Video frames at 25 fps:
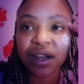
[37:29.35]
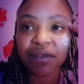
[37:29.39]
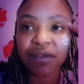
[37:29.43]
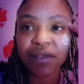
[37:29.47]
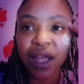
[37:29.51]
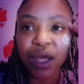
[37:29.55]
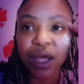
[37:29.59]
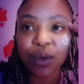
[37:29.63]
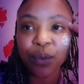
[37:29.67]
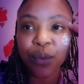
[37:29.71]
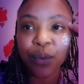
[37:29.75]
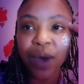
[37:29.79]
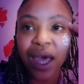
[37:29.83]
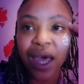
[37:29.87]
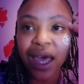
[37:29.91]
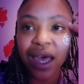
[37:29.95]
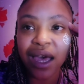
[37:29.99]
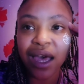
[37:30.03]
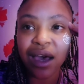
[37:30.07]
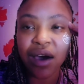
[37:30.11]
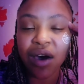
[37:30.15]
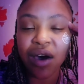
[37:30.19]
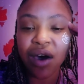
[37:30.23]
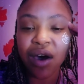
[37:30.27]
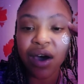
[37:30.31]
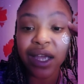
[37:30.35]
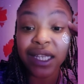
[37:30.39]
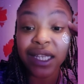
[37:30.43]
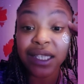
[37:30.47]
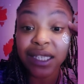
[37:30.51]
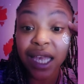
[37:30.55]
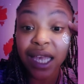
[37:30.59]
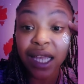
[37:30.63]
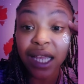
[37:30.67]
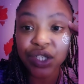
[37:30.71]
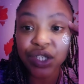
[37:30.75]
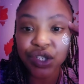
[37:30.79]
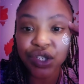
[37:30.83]
of like where our
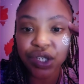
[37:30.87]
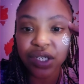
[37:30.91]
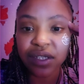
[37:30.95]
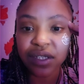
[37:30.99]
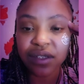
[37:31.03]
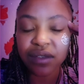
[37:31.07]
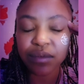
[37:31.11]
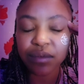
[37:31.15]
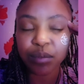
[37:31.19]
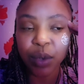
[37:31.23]
intelligence,